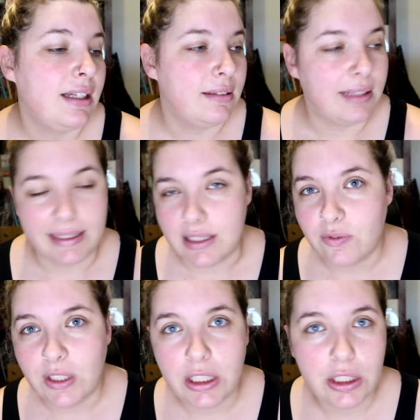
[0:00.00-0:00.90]
Like this
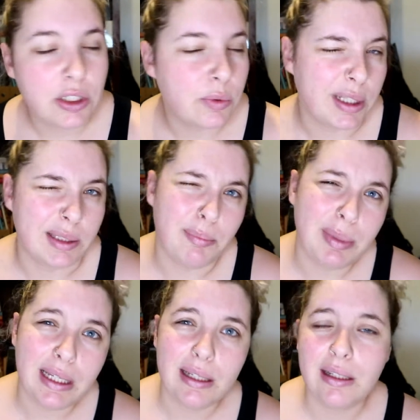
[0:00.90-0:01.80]
video, ring the
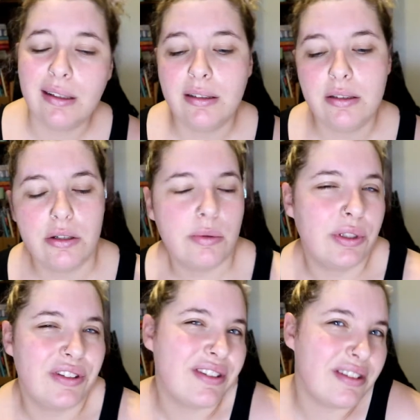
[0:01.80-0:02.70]
bell, do all
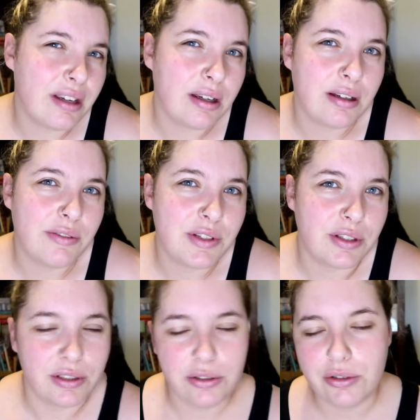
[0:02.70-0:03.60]
the stuff so
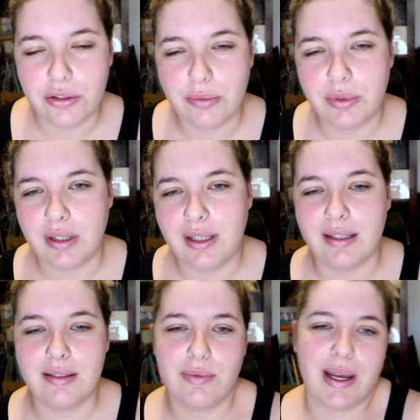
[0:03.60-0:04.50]
that YouTube
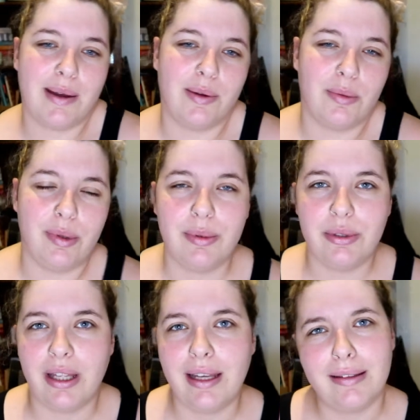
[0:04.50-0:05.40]
thinks, wow, people
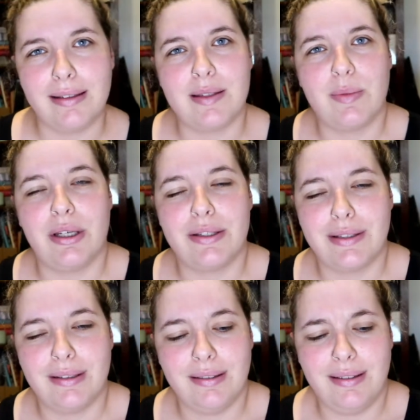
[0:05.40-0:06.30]
like this
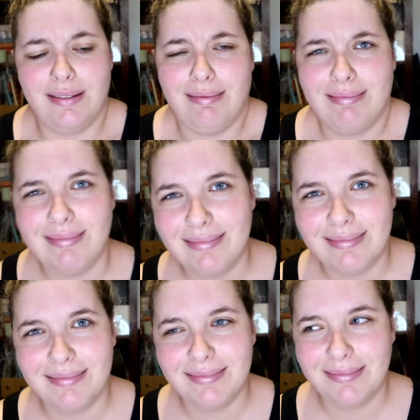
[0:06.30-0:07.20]
person.
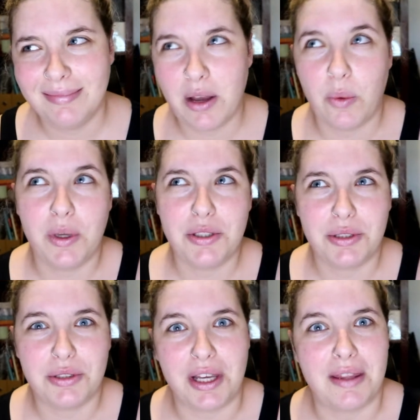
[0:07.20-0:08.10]
We
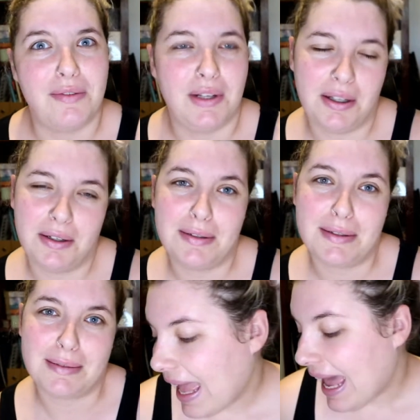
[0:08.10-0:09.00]
should share their
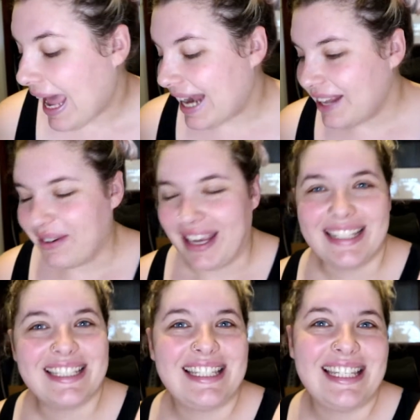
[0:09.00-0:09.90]
videos. Anyway,
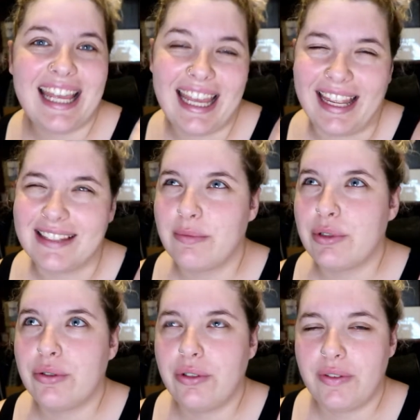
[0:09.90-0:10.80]
today, as I'm
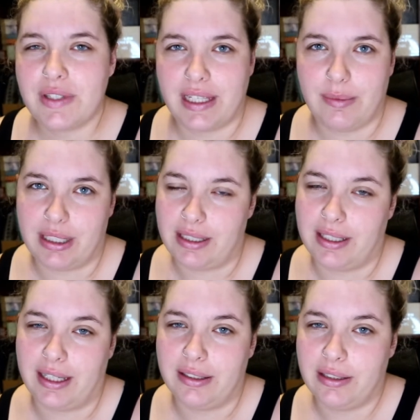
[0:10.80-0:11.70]
sure you've seen by the
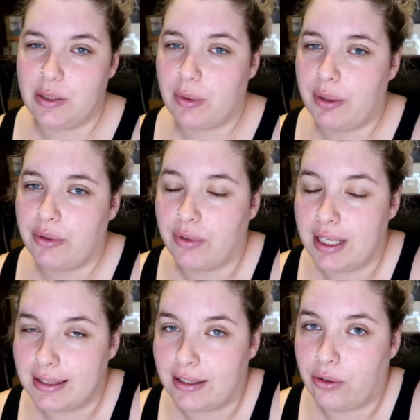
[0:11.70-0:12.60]
title, and that's probably the
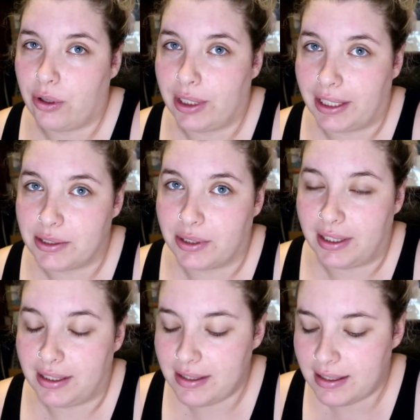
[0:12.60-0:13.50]
reason that you clicked on
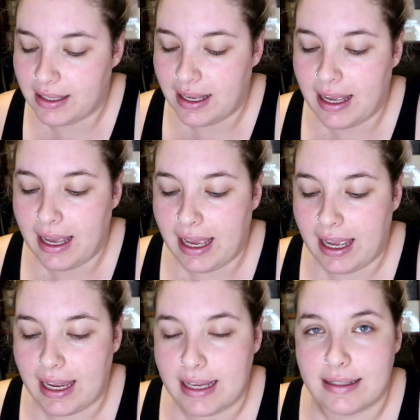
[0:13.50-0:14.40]
this,
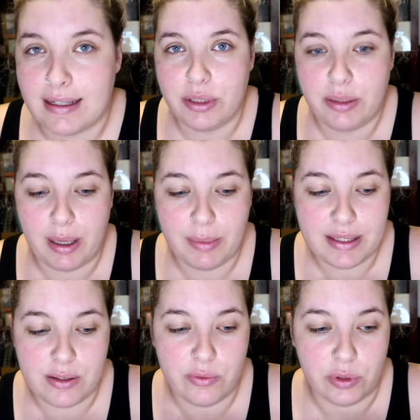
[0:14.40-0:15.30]
is gonna make
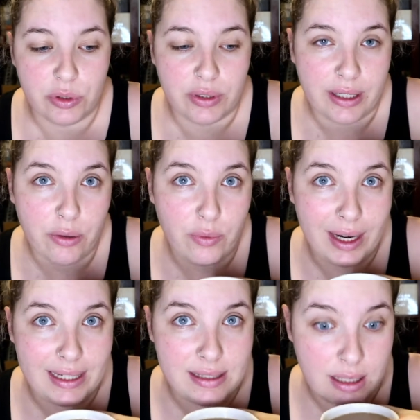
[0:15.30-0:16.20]
myself look like a
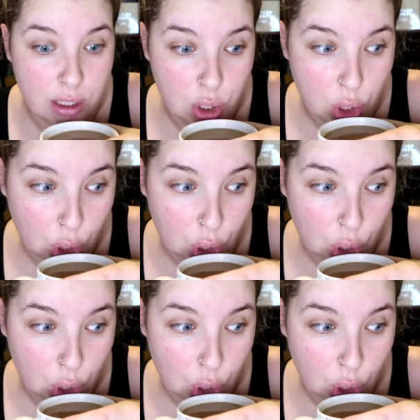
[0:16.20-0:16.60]
reindeer.